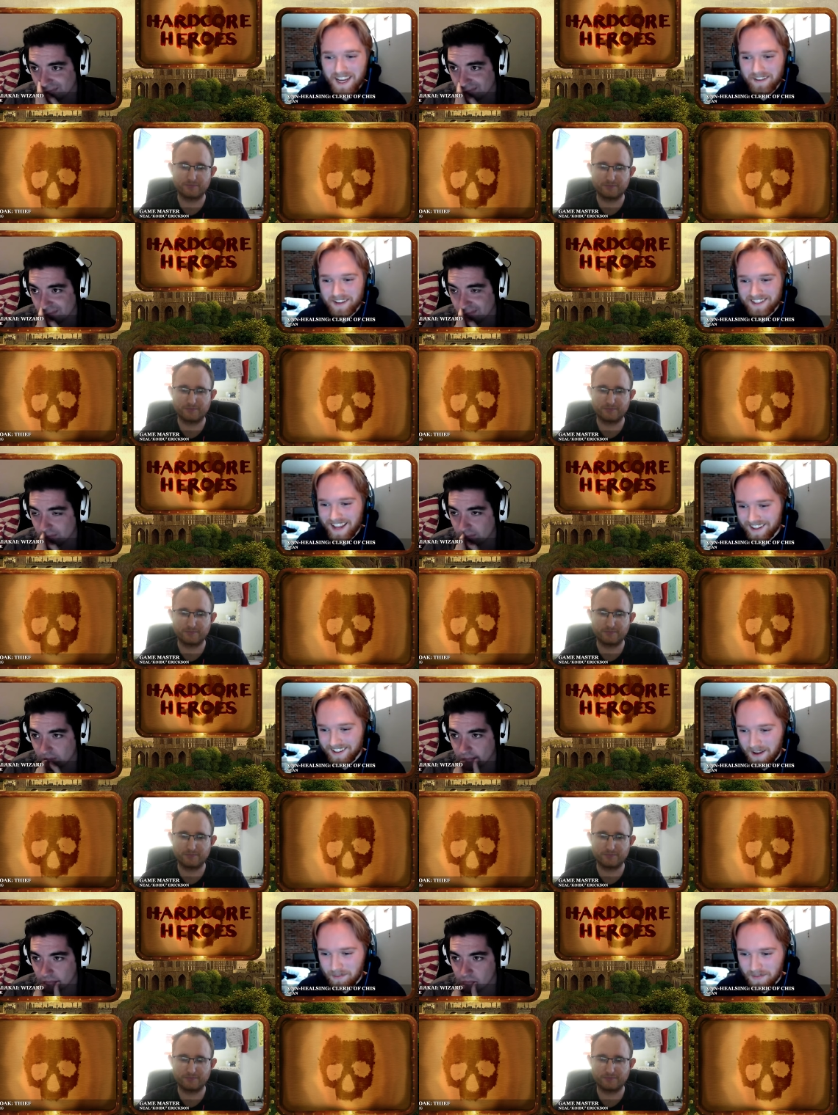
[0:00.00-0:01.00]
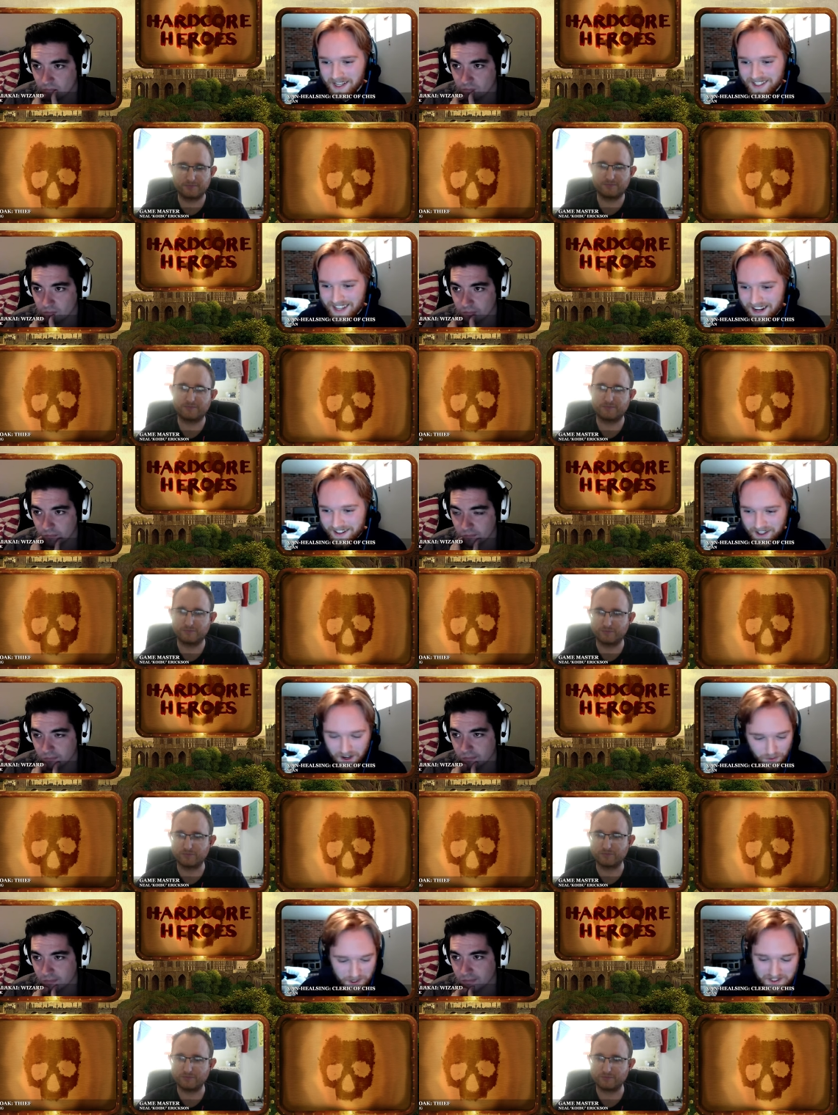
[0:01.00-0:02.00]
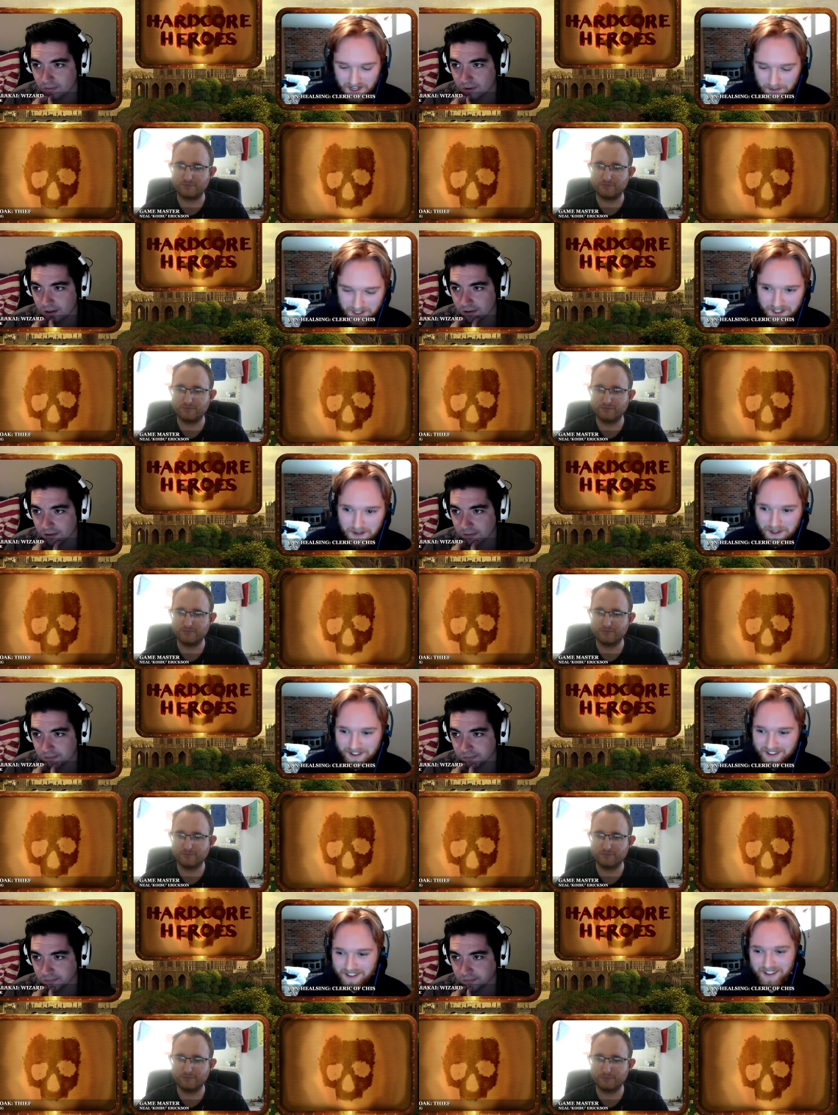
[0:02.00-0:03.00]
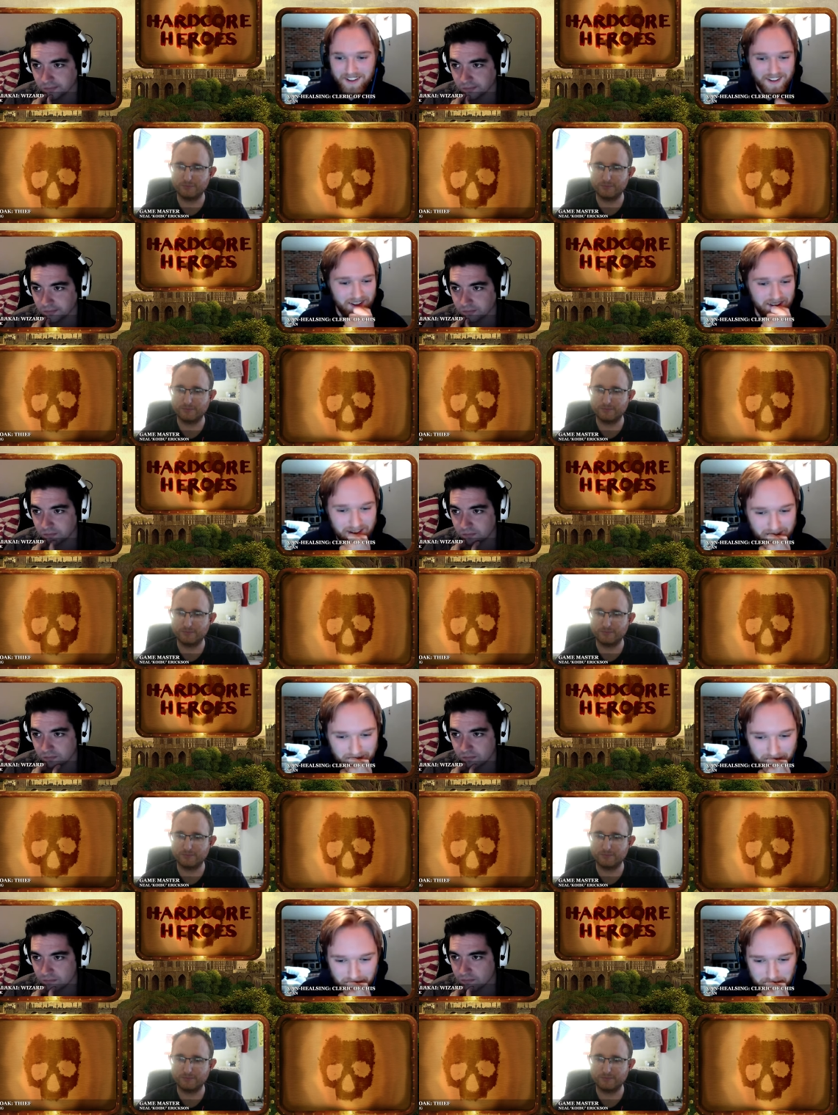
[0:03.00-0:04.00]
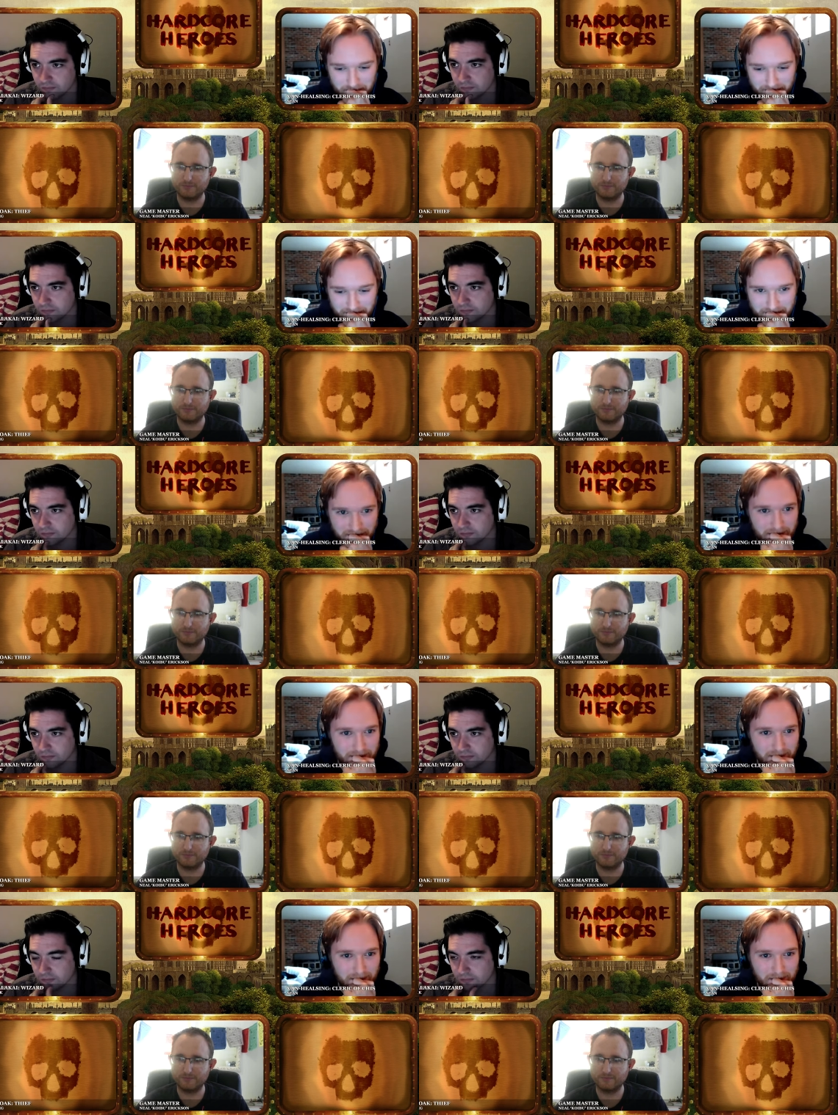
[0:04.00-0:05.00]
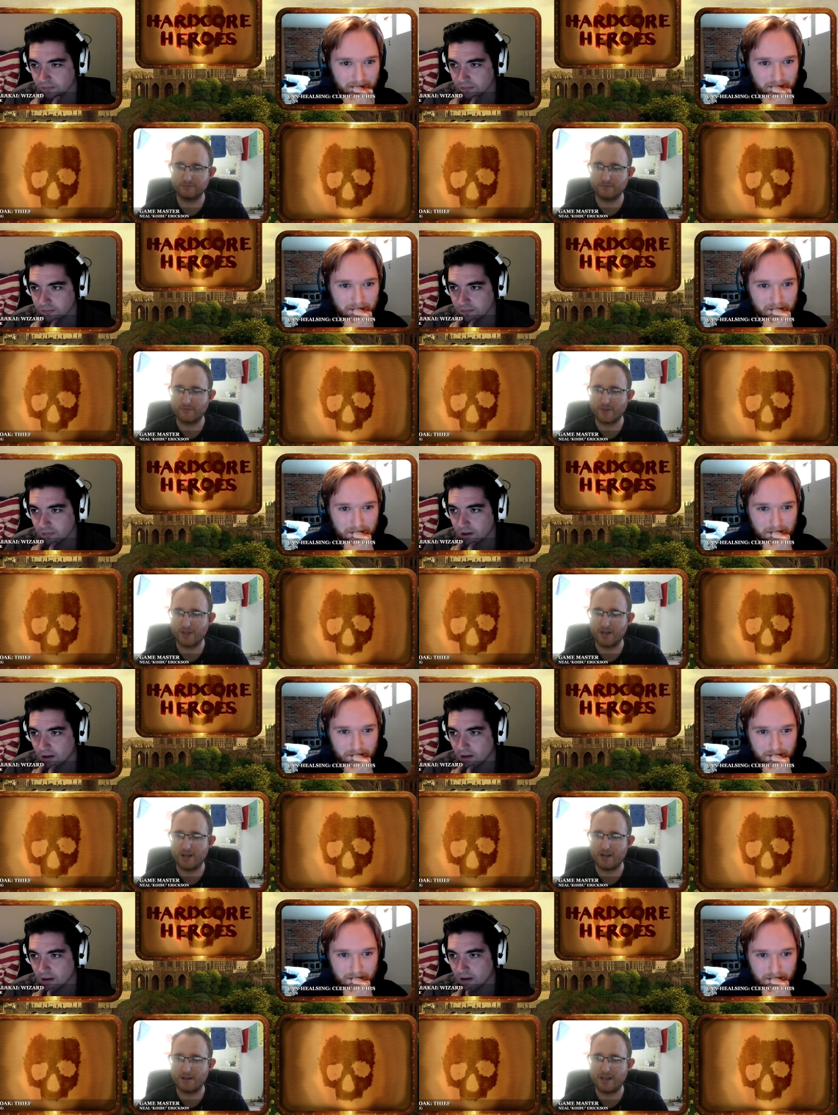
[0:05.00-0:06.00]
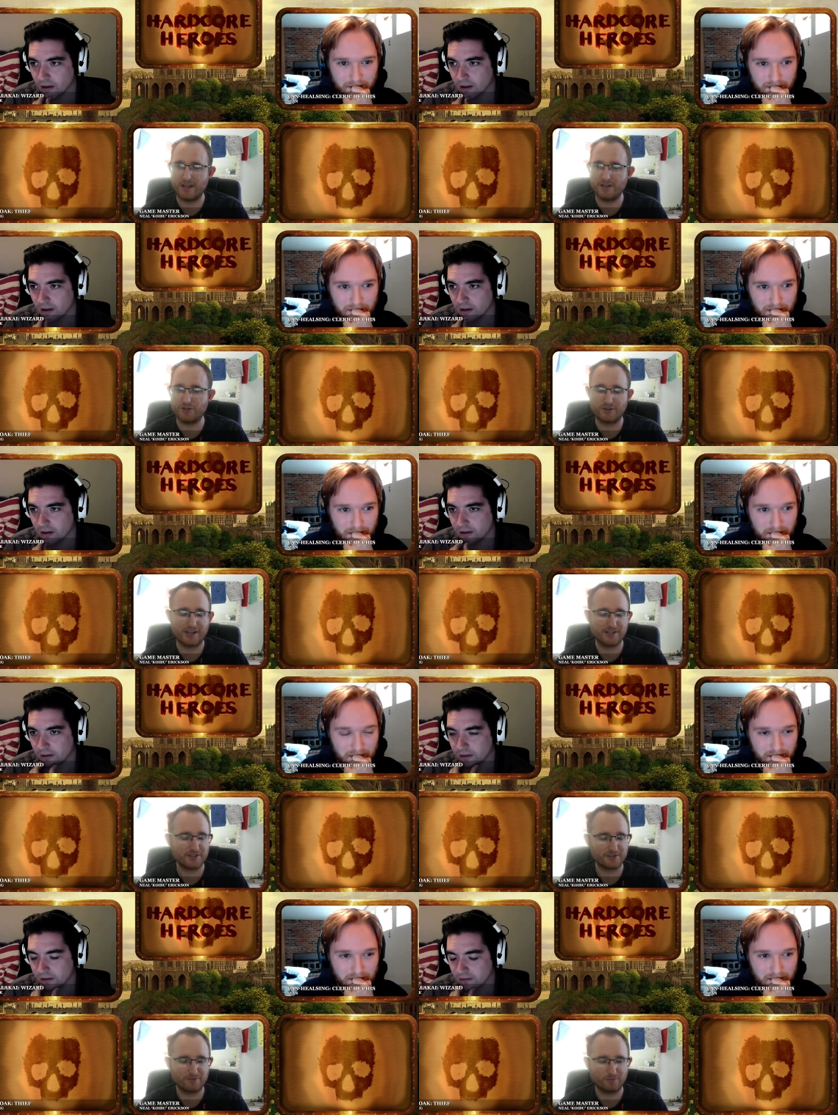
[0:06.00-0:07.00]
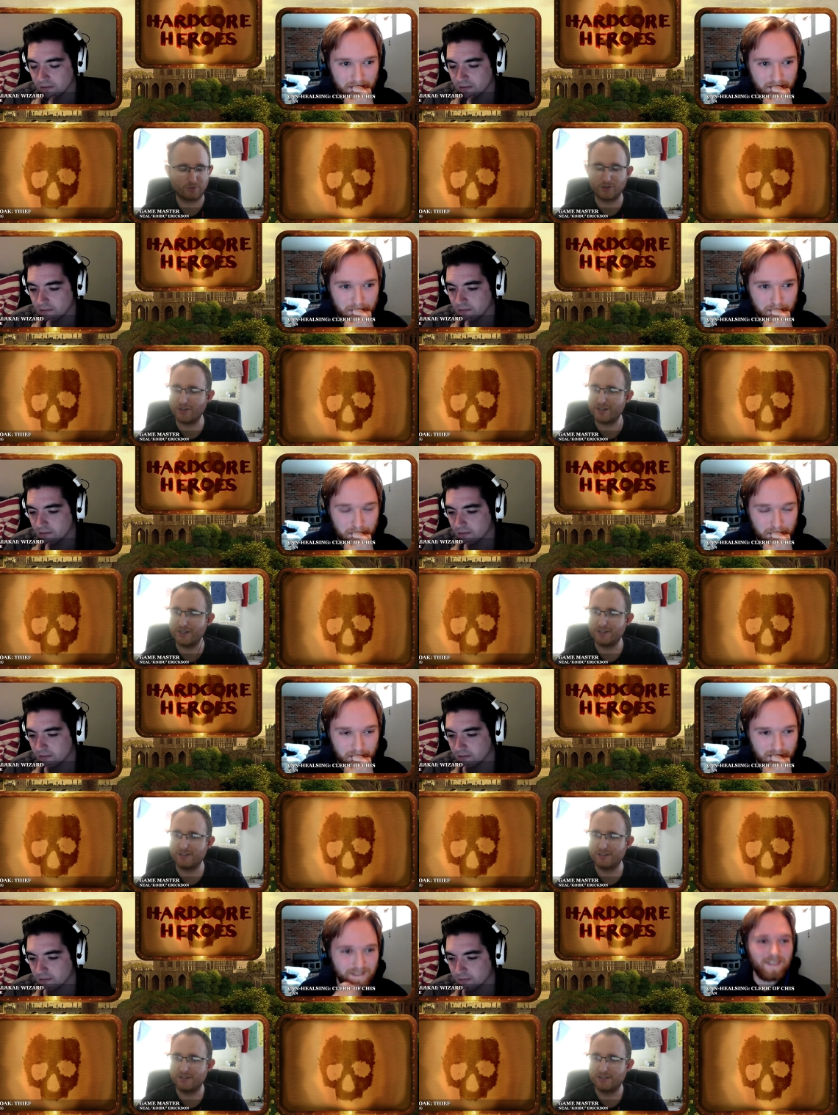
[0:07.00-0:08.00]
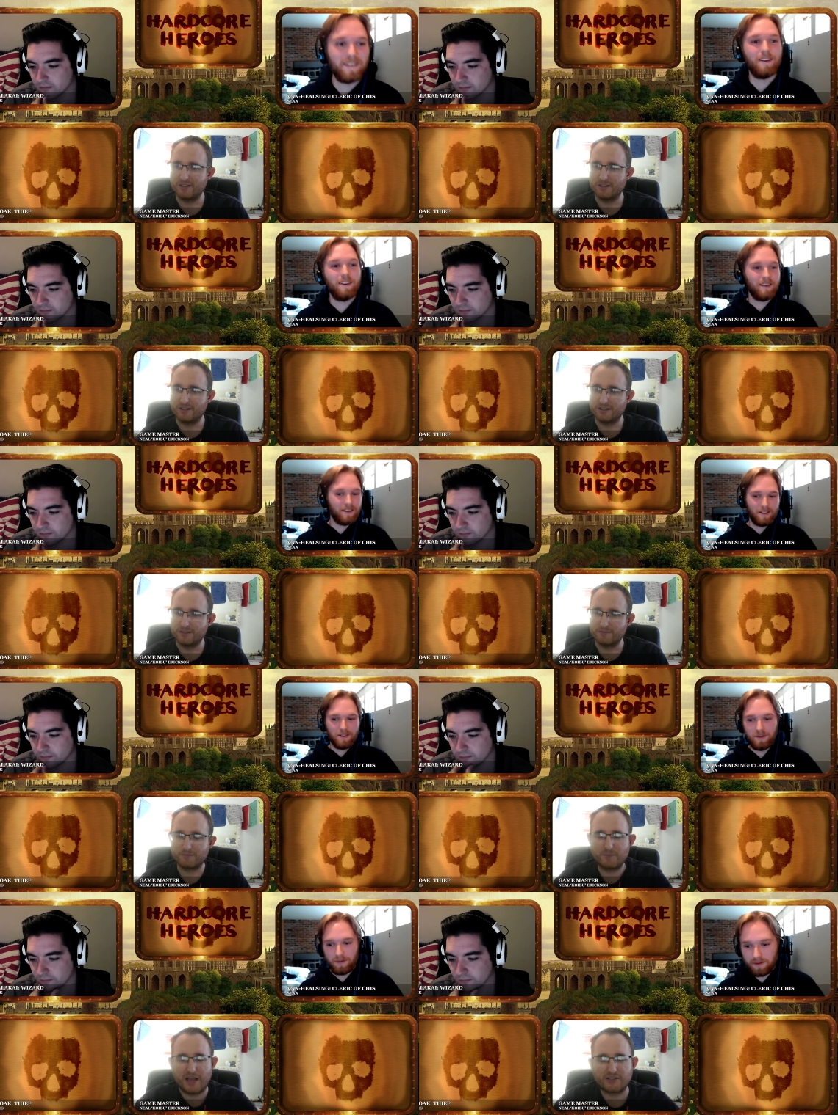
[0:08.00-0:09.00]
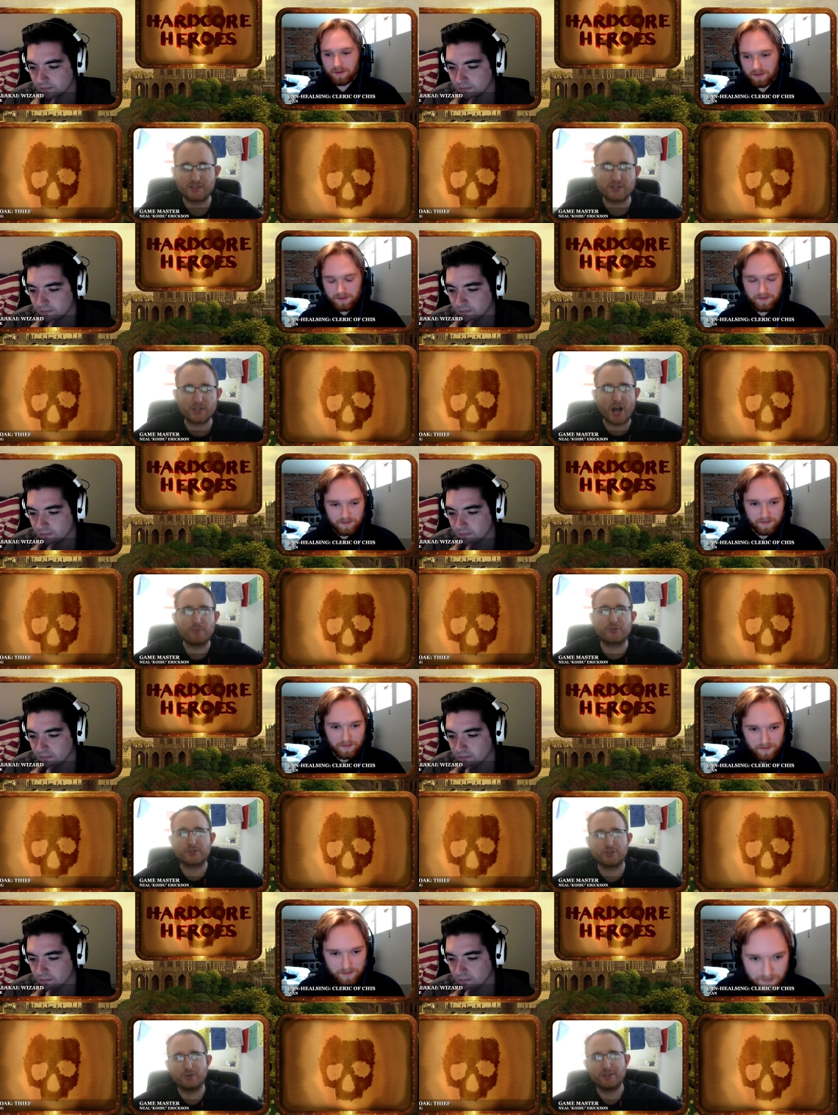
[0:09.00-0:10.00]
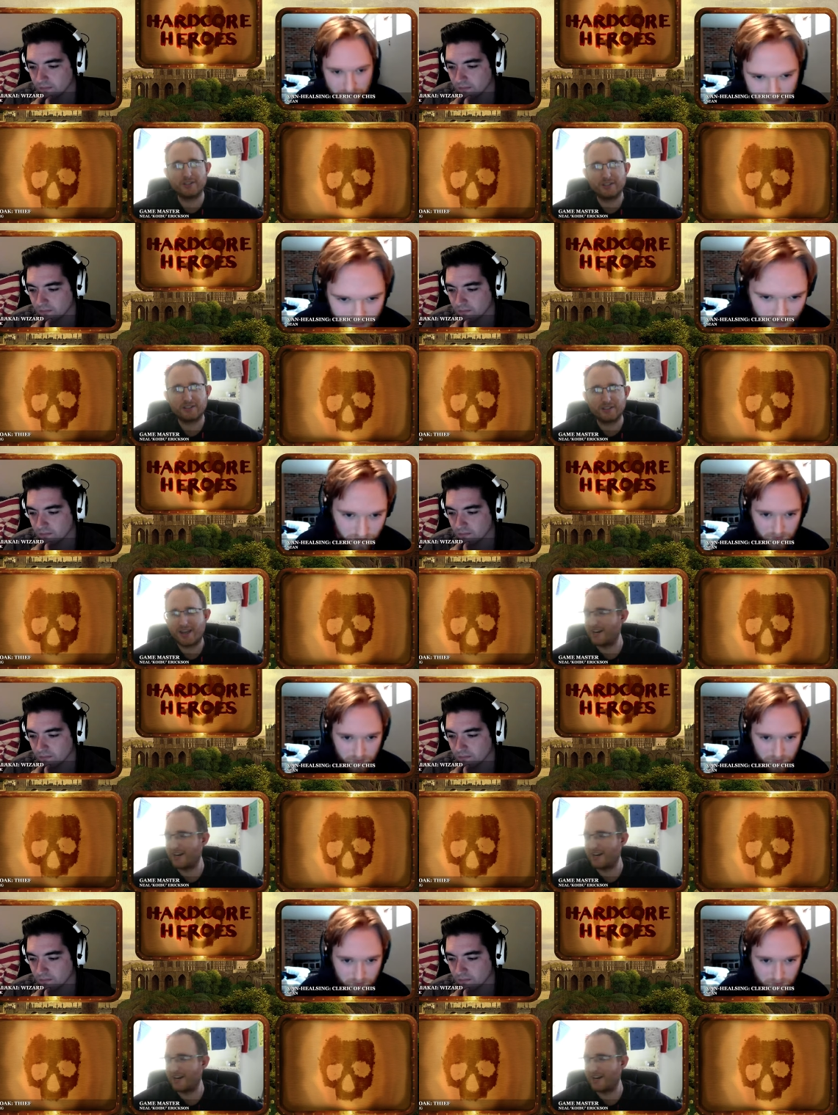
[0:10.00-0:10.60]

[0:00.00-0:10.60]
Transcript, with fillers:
Speaker 1: exact. I'm exactly on weight to not be encumbered. Oh my god.
Speaker 2: Uh, and you guys roll on in. Peasants stop what they're doing, and